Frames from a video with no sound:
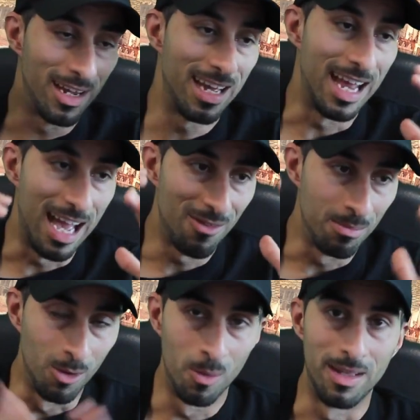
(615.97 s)
Brienne have a
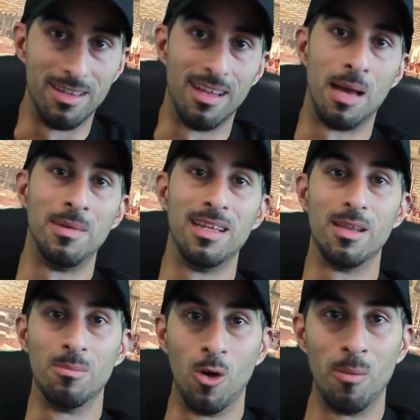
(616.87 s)
moment. I mean,
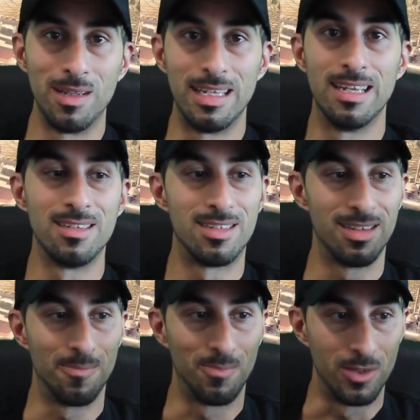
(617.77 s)
the moment
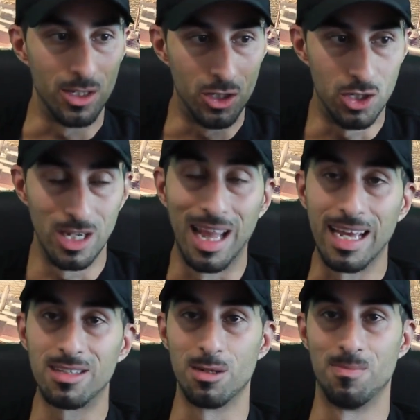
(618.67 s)
is she
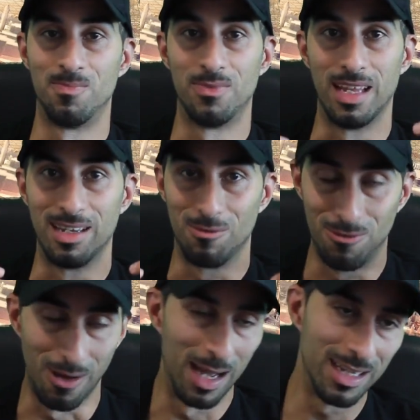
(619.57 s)
likes him, and
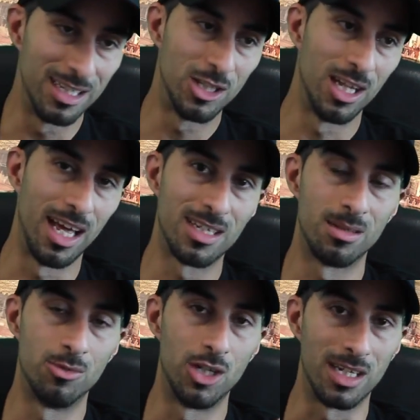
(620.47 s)
finally she likes
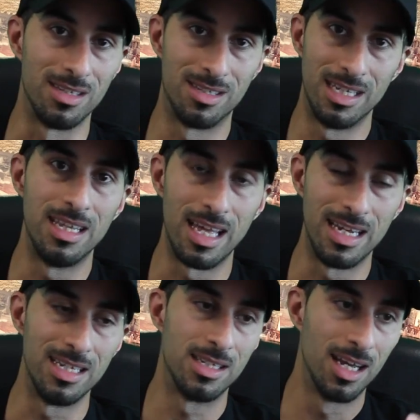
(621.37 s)
him. She can see that
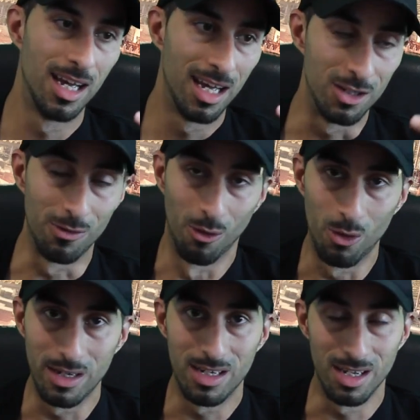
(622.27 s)
he's
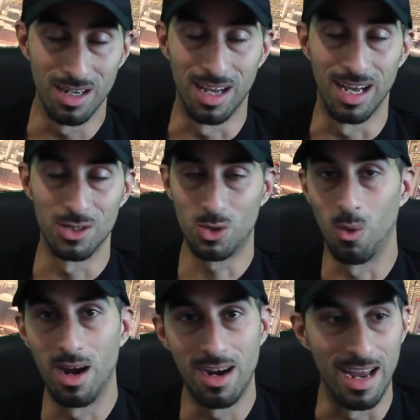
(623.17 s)
devoted uh,
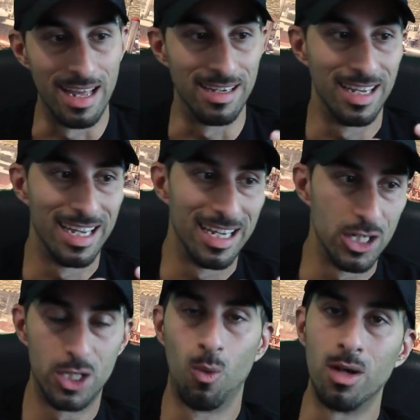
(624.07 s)
squire, and
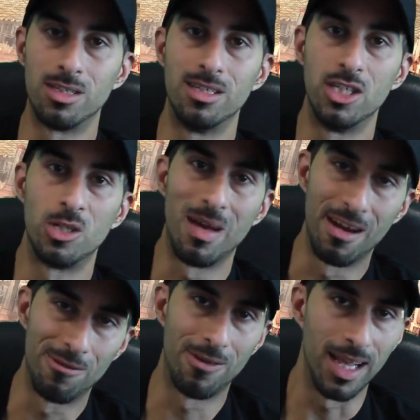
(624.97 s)
she wants to teach him how
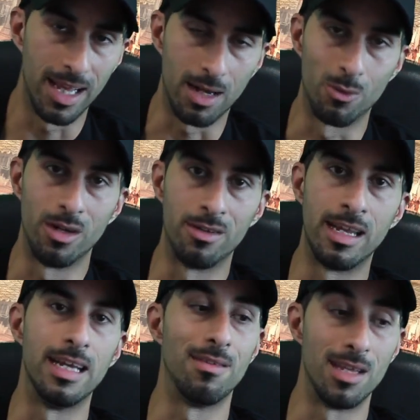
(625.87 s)
to fight like a real
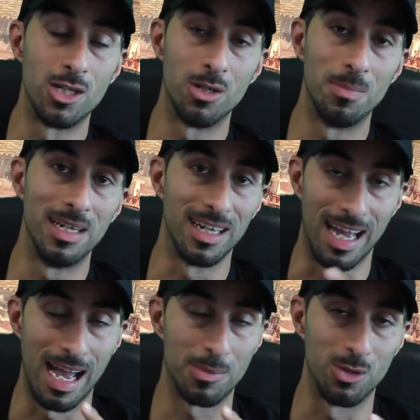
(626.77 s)
knight. This should be
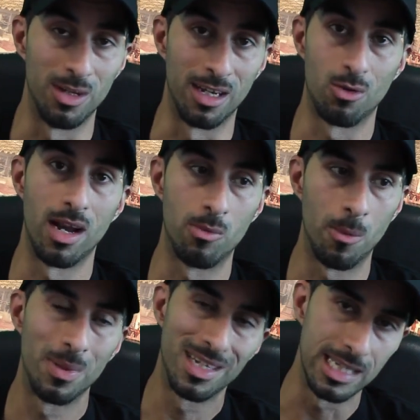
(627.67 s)
absolutely
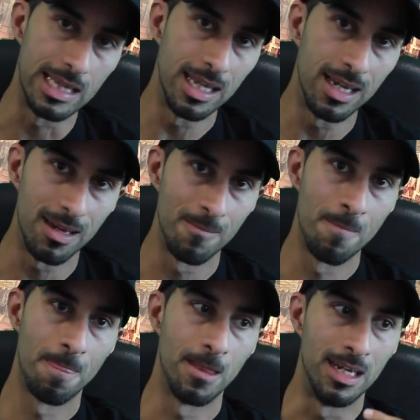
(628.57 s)
incredible, because I think
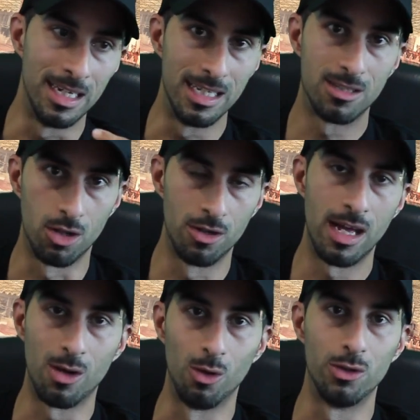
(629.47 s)
he needs to learn
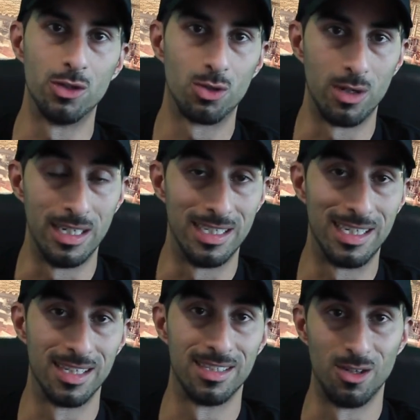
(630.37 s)
how to hold the sword. He
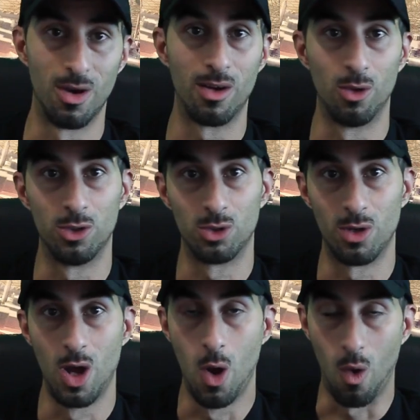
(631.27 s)
doesn't know how to hold the
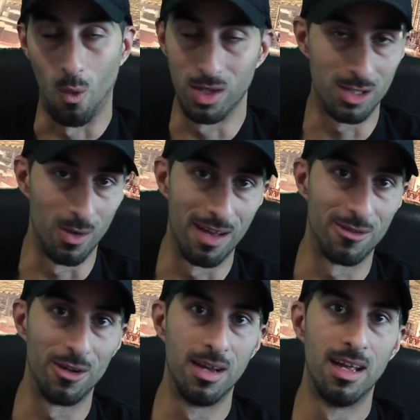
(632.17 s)
sword
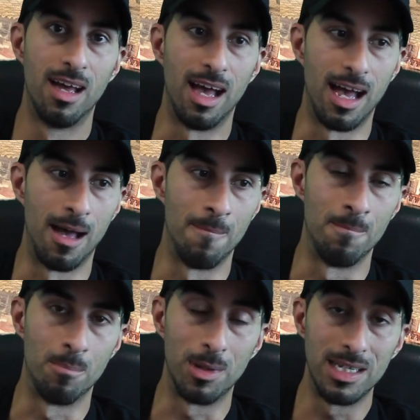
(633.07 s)
whatsoever,
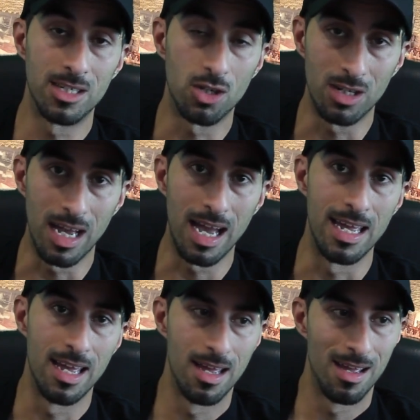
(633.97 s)
um, but he's a good
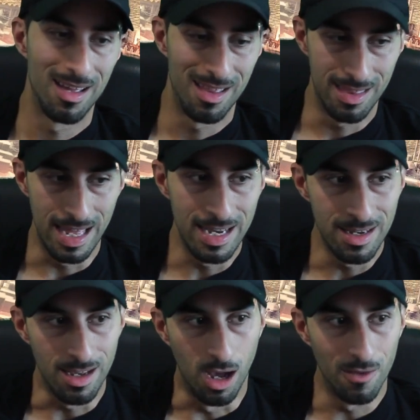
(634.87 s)
guy.
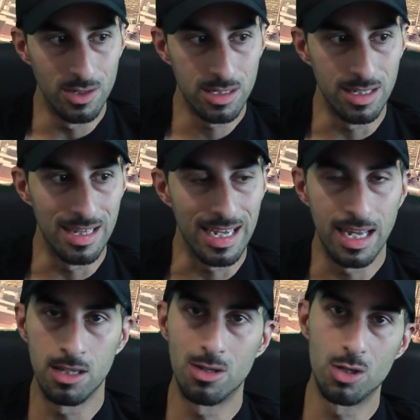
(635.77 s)
Then obviously they
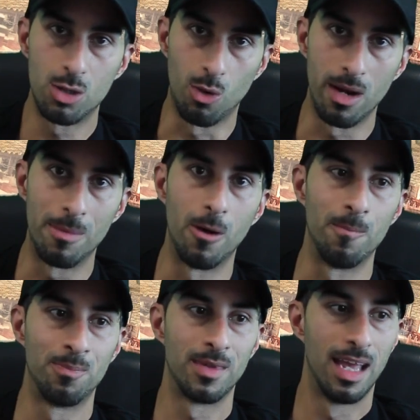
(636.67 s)
get into the story
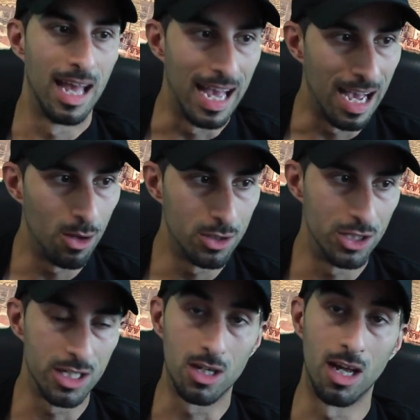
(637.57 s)
about how
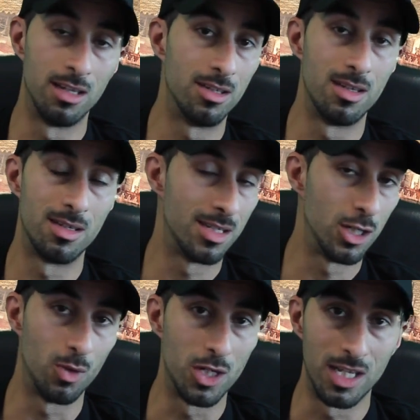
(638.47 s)
she got into the
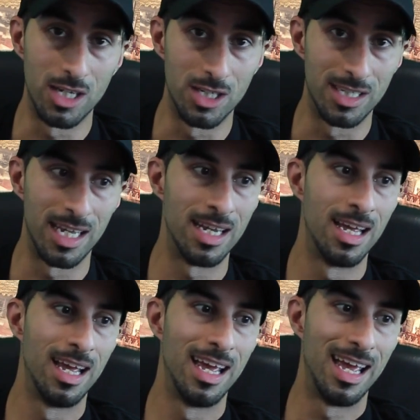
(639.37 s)
situation that she's in,
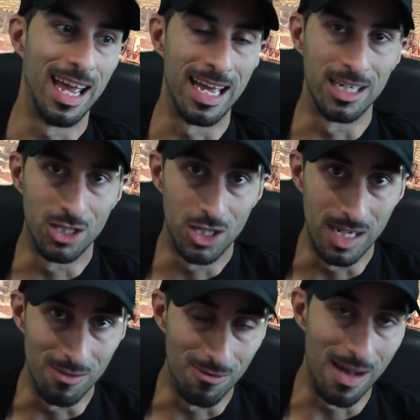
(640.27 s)
and
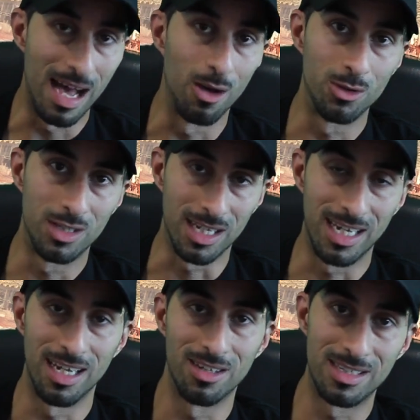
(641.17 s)
she vows to
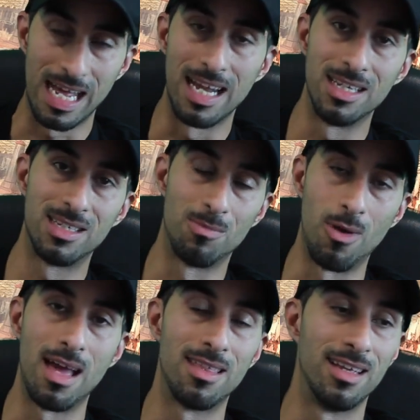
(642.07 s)
kill Stannis
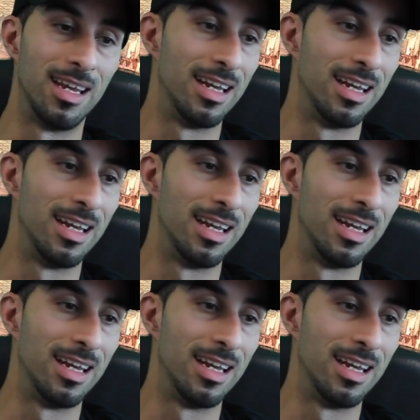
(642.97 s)
Baratheon.